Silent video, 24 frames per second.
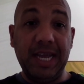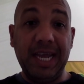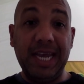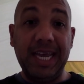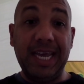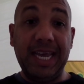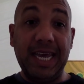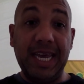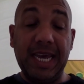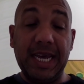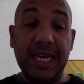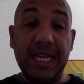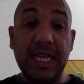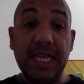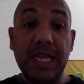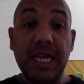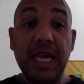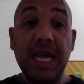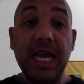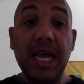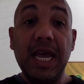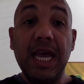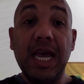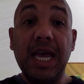Again,
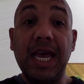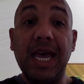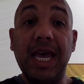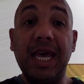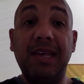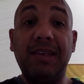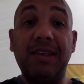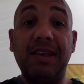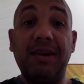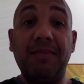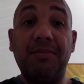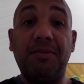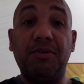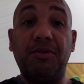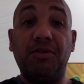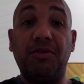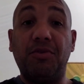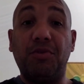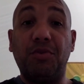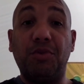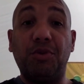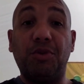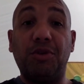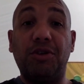examples
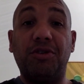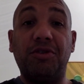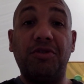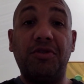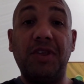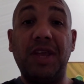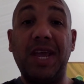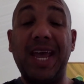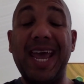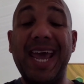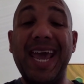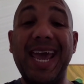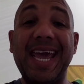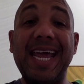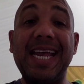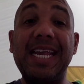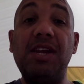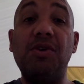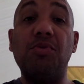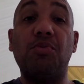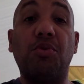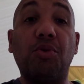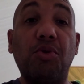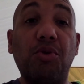of rulers,
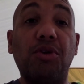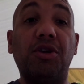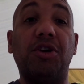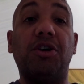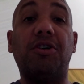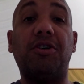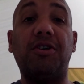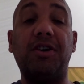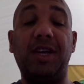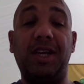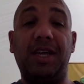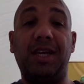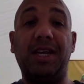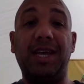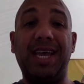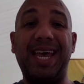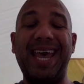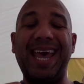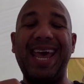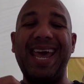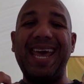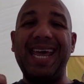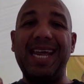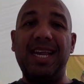any ruler
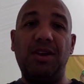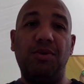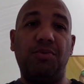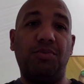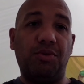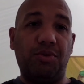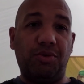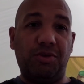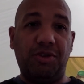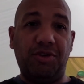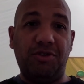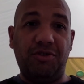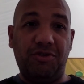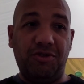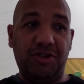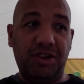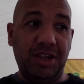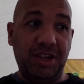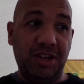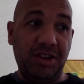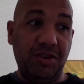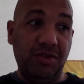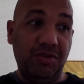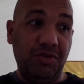you
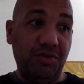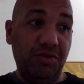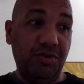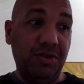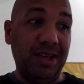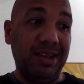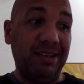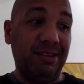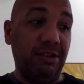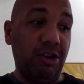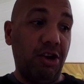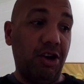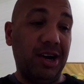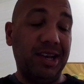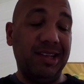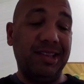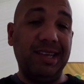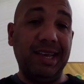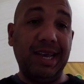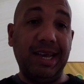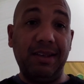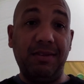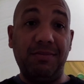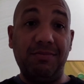can use as long as
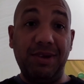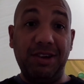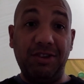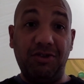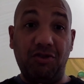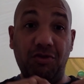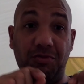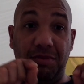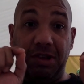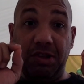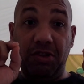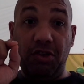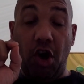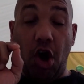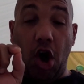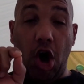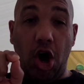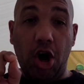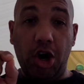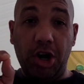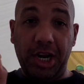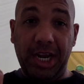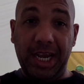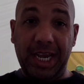it has measurement
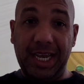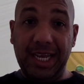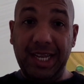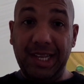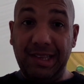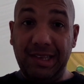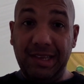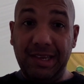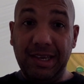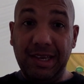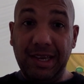on it.